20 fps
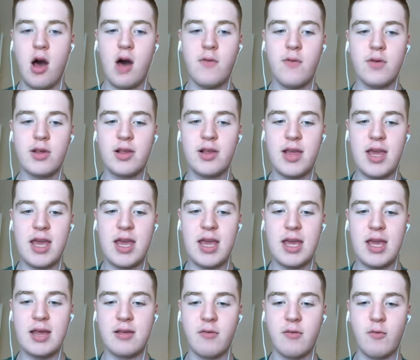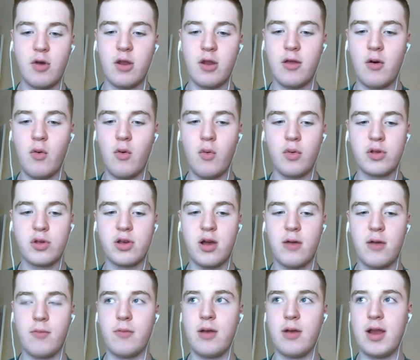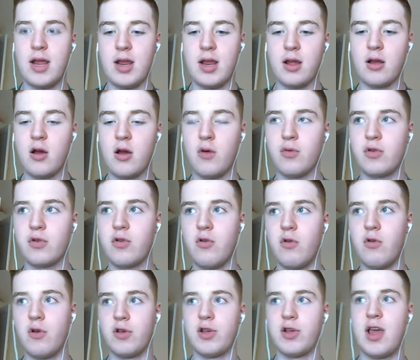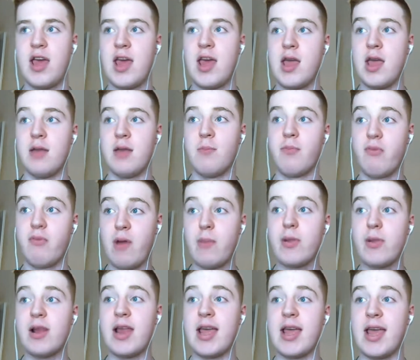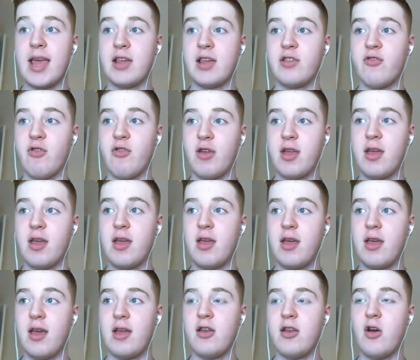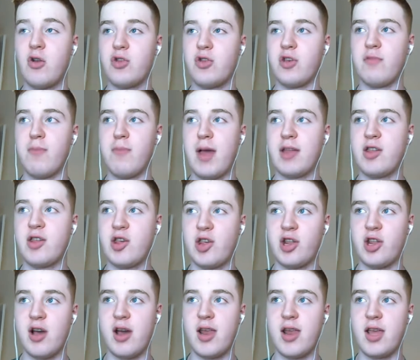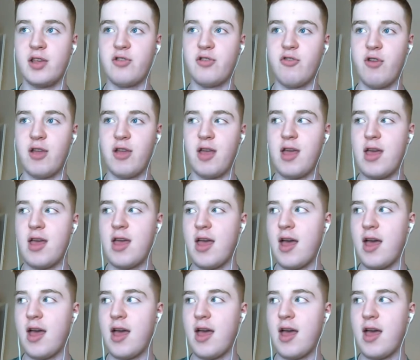obviously he's one of the all-time leading goal scorers in Premier League history, not just Manchester United history.